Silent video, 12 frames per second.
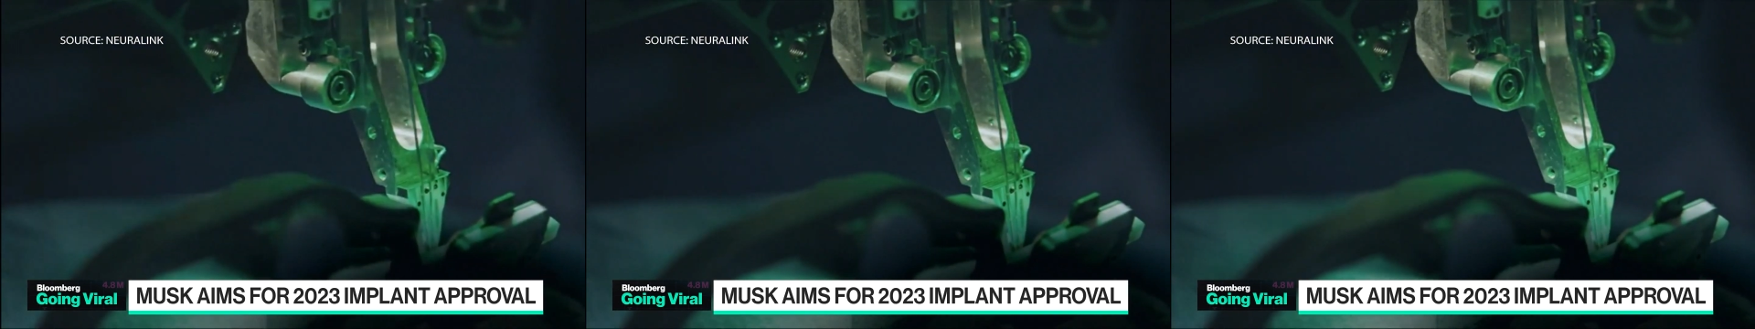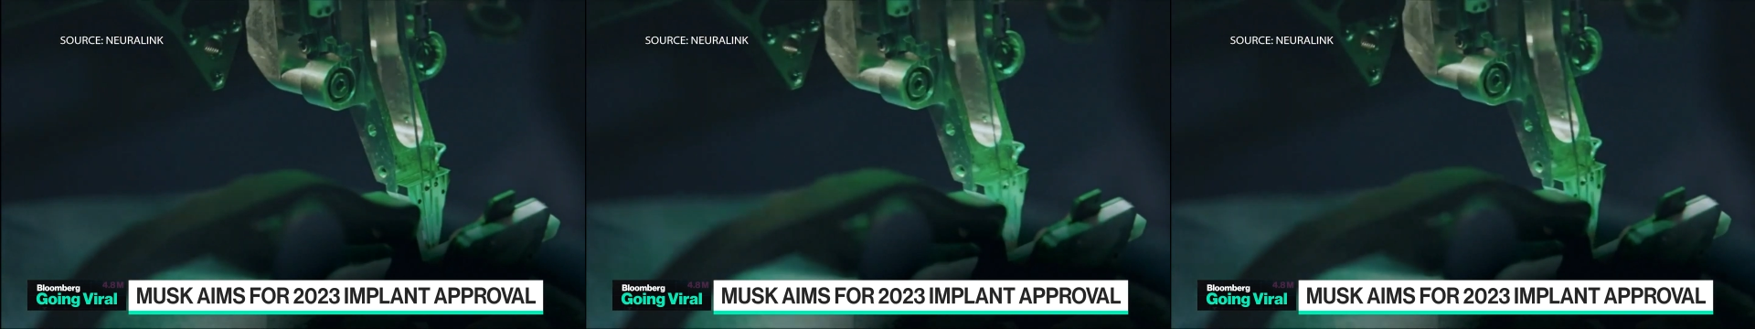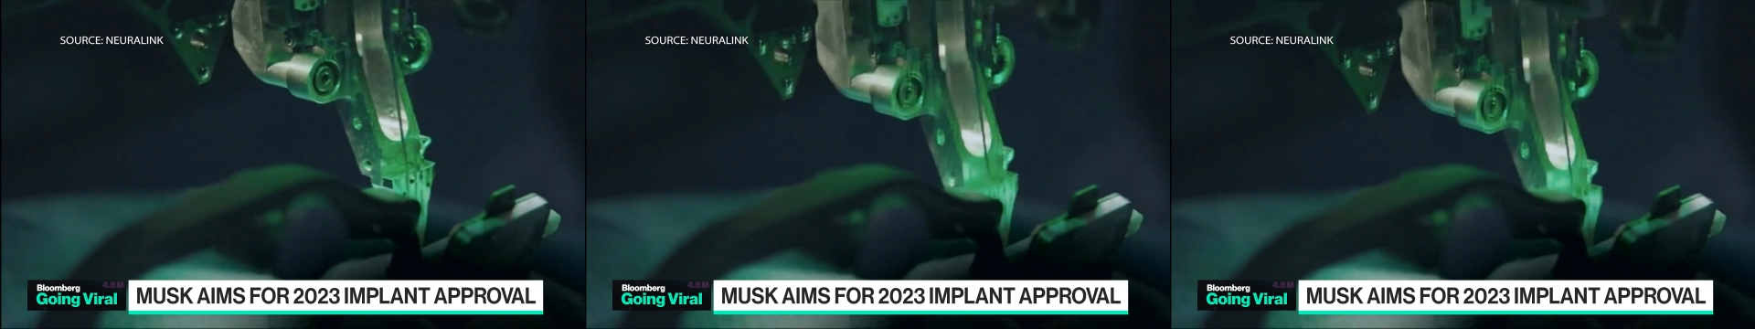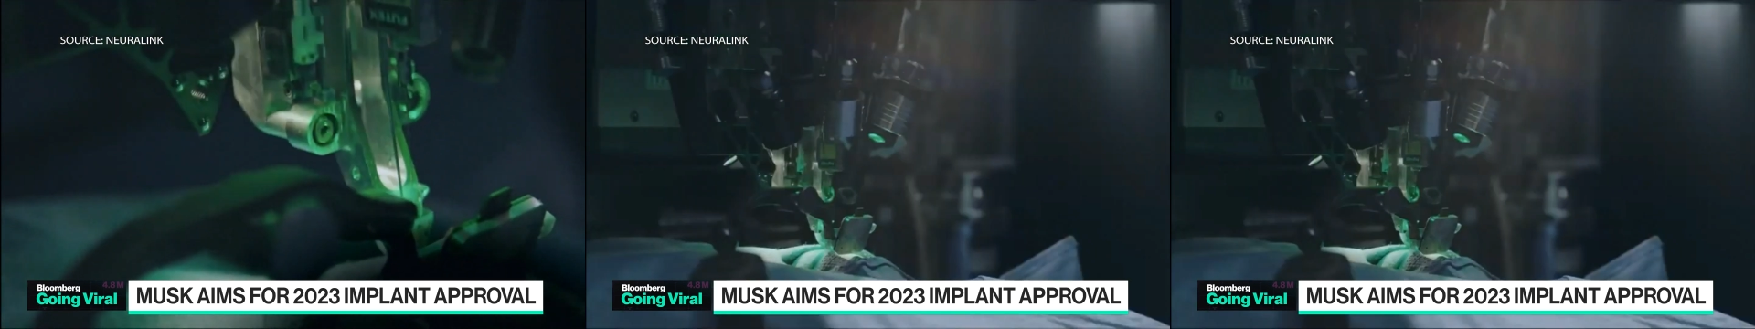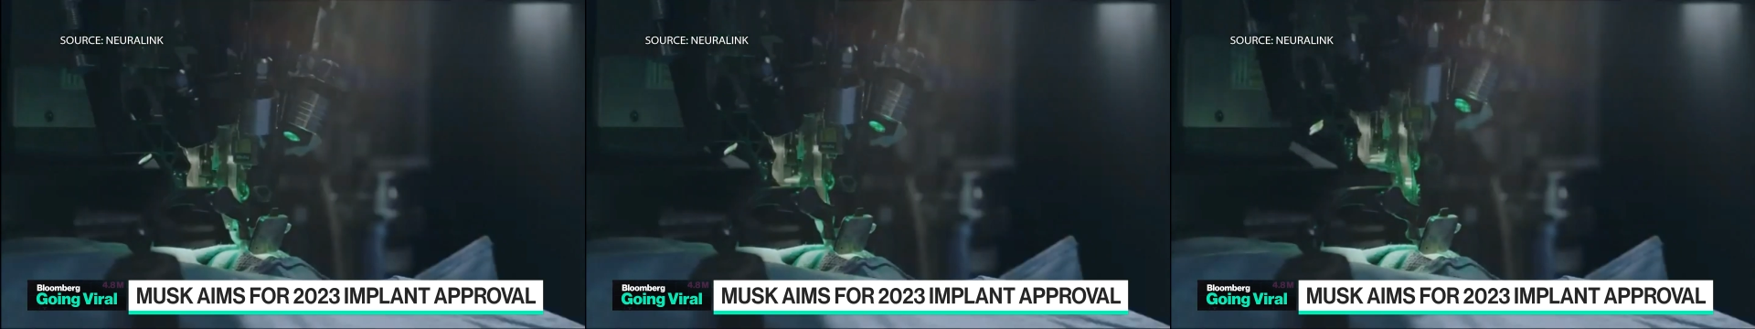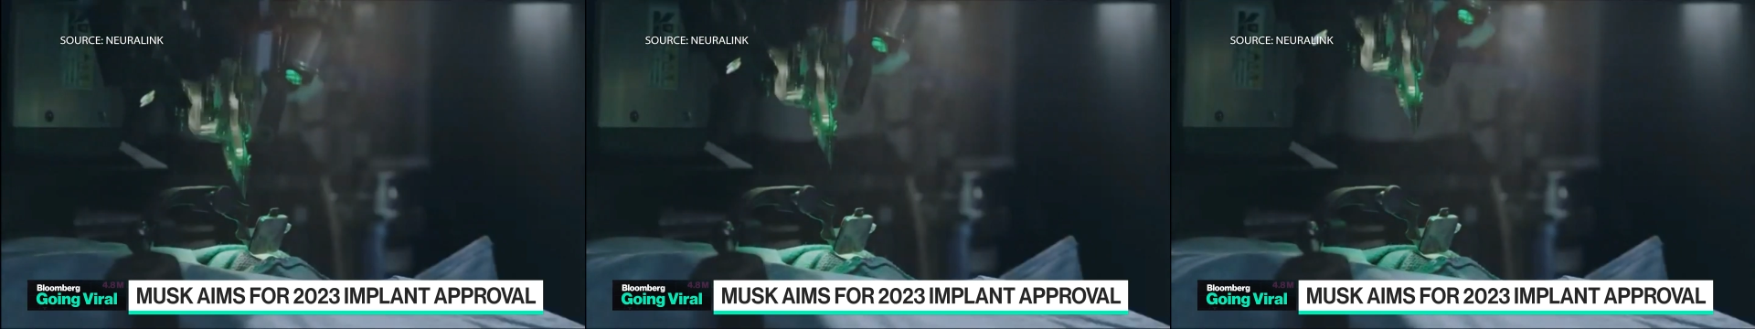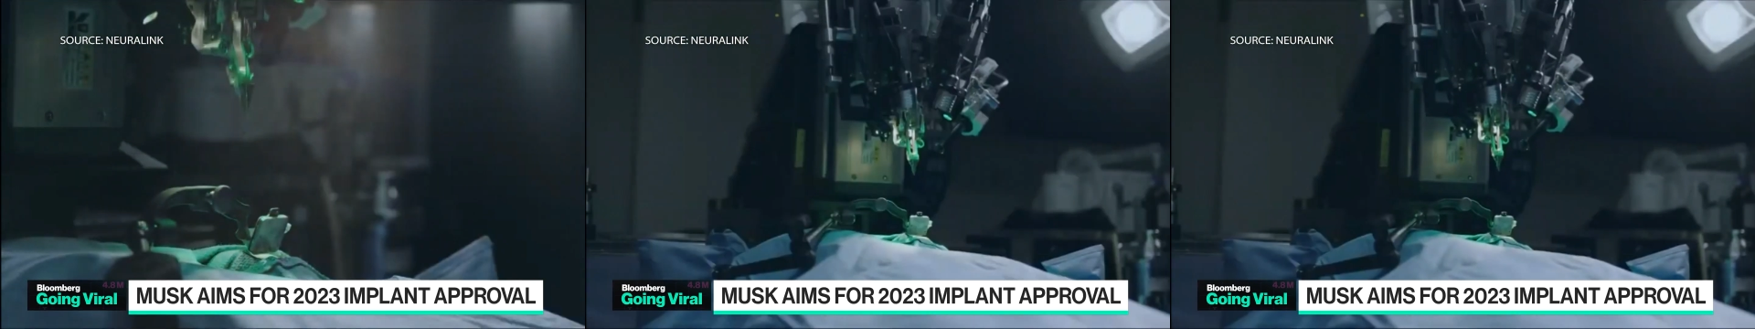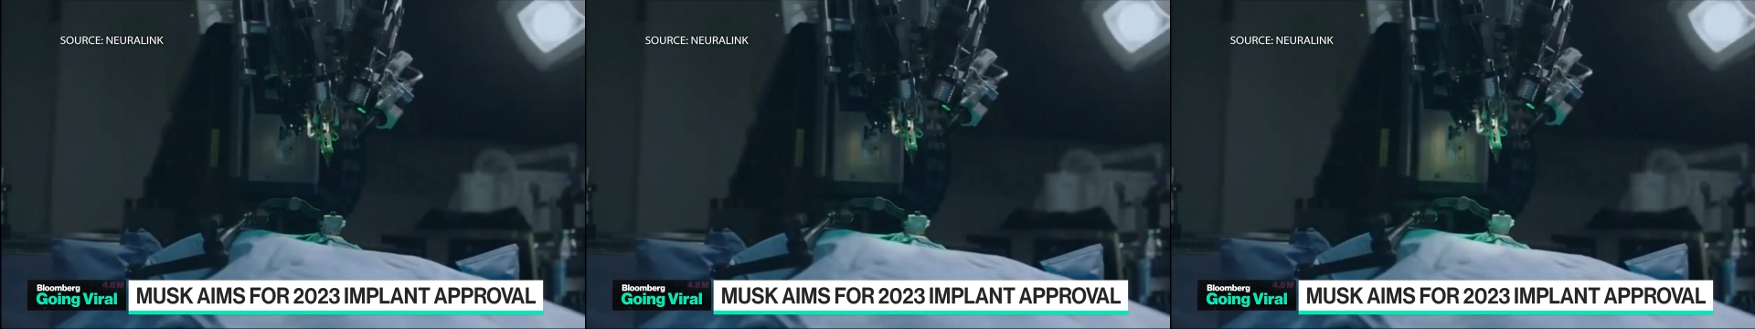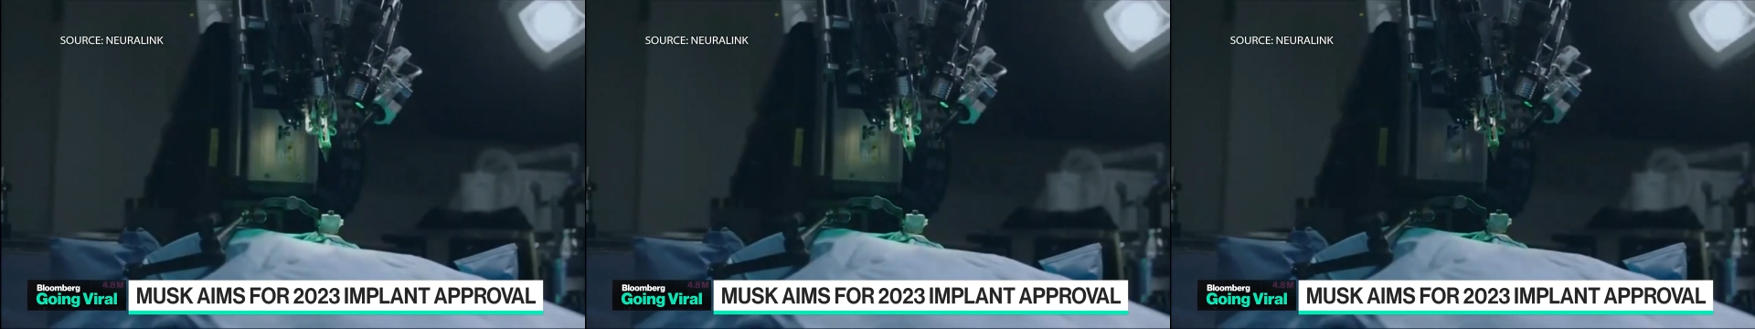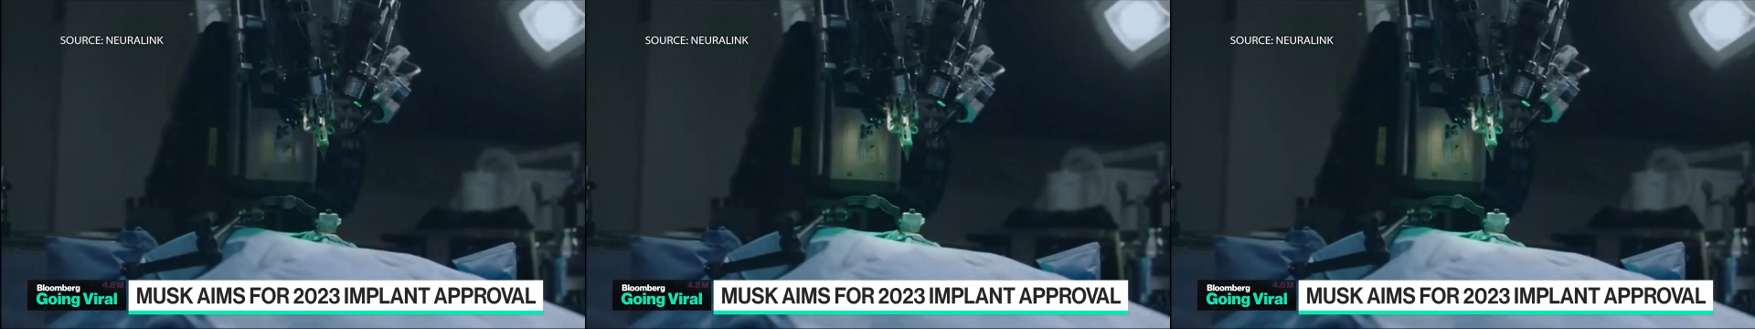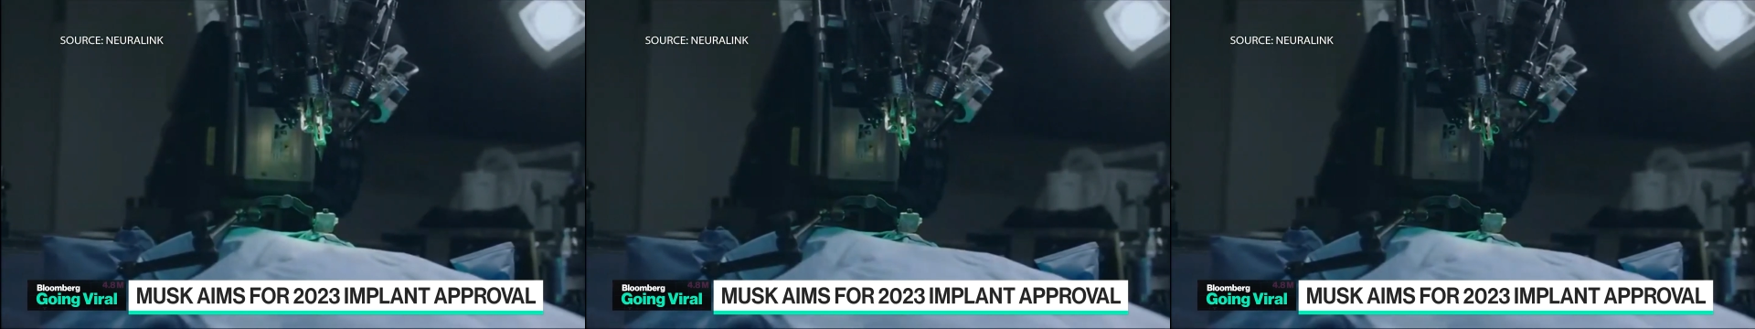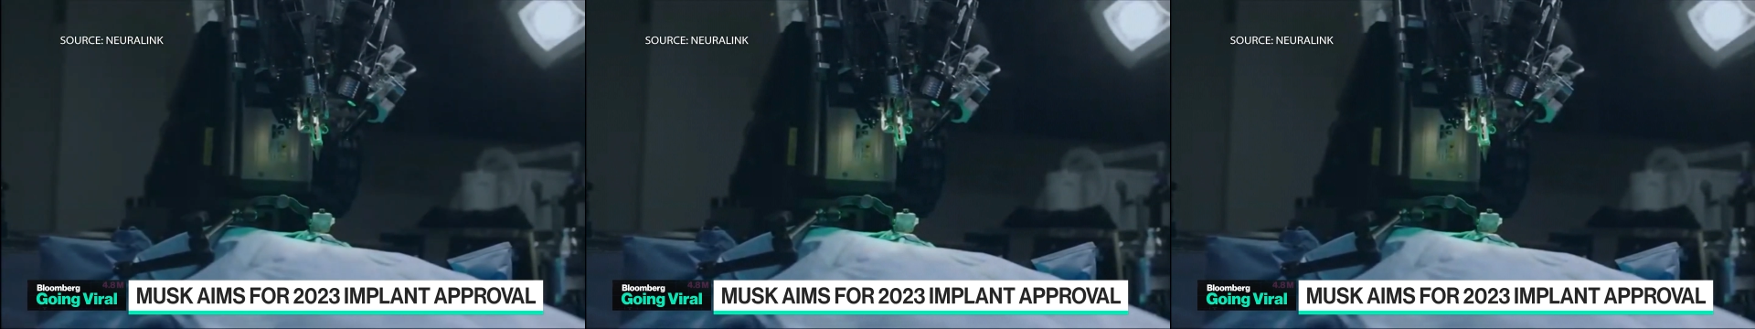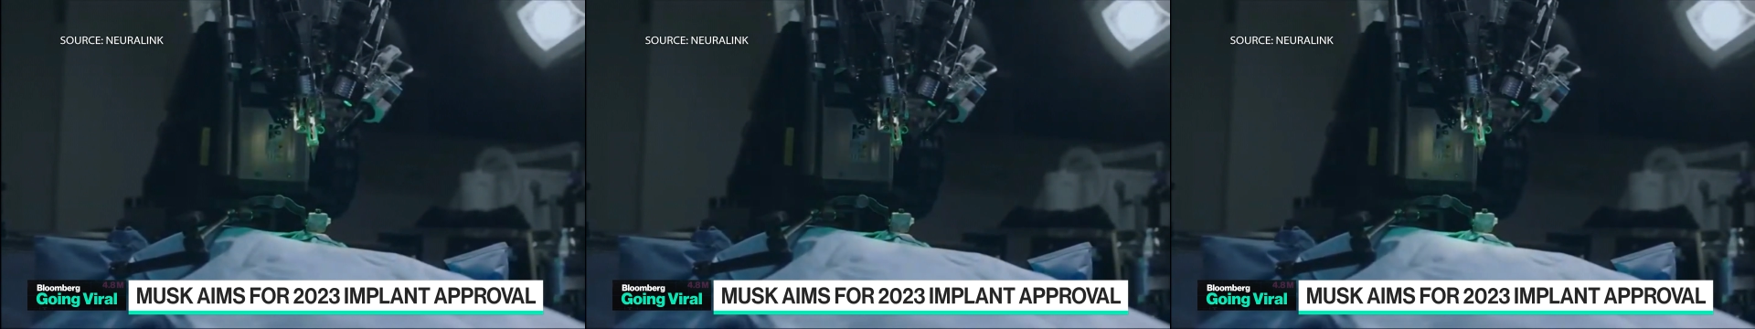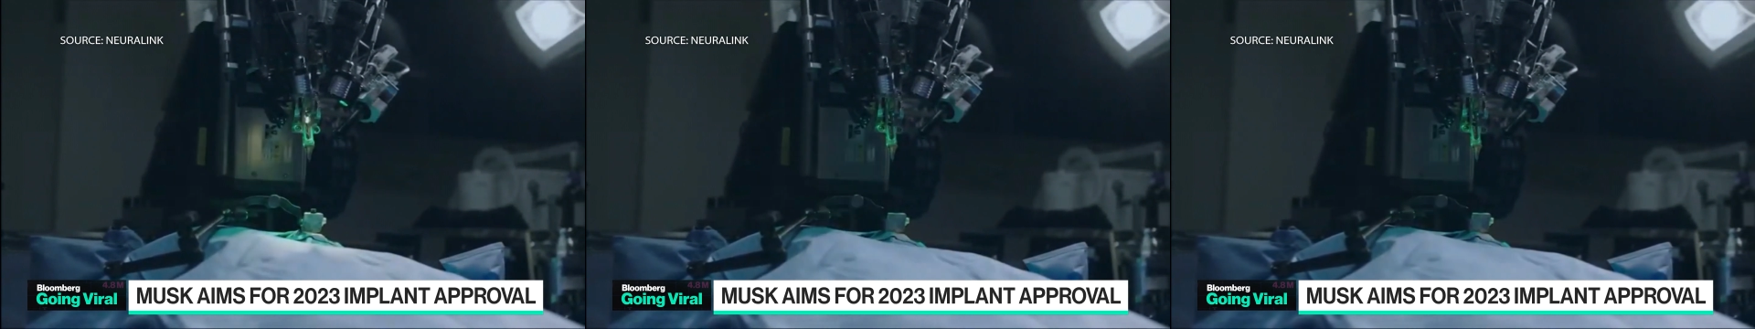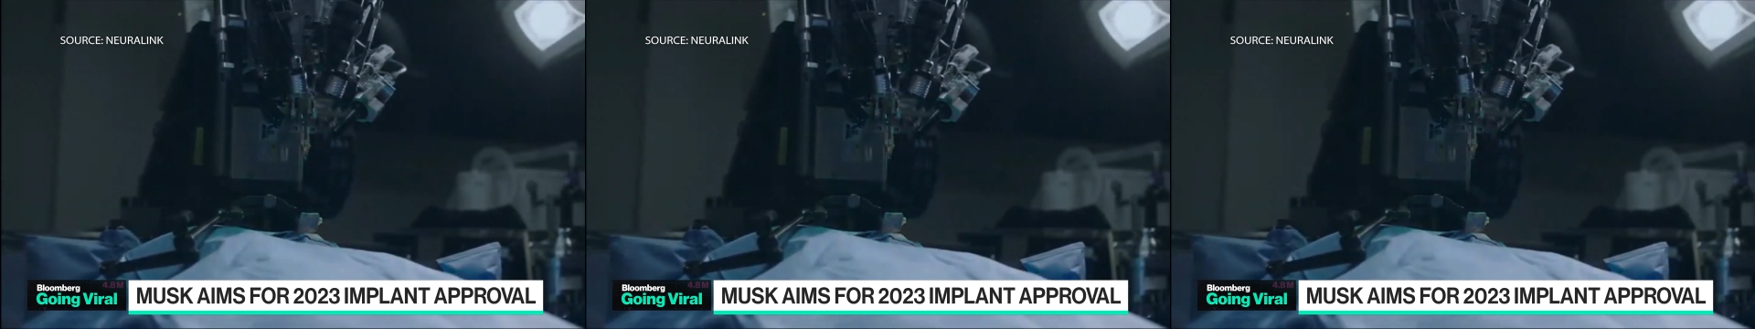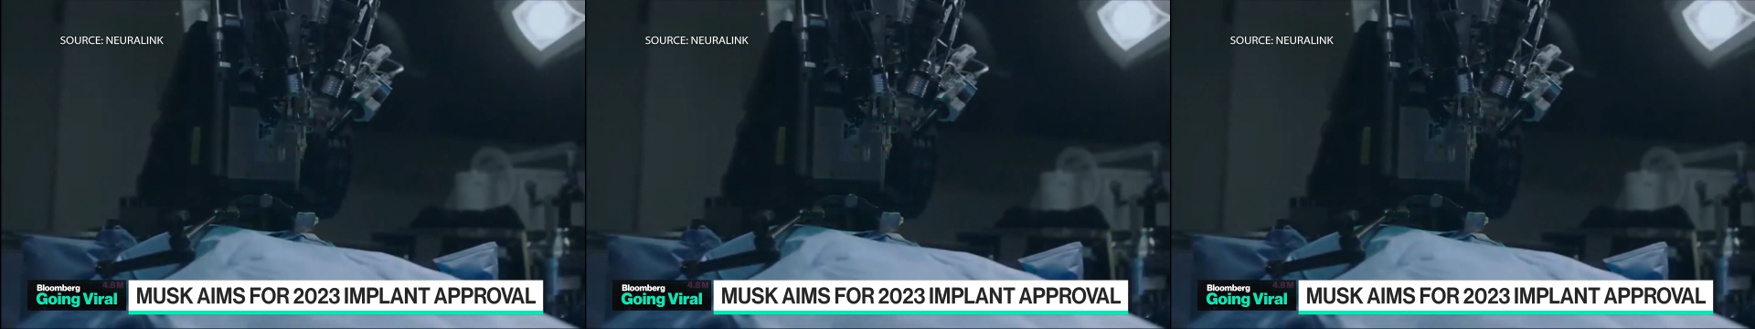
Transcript: No face is visible, so there are no lips to read.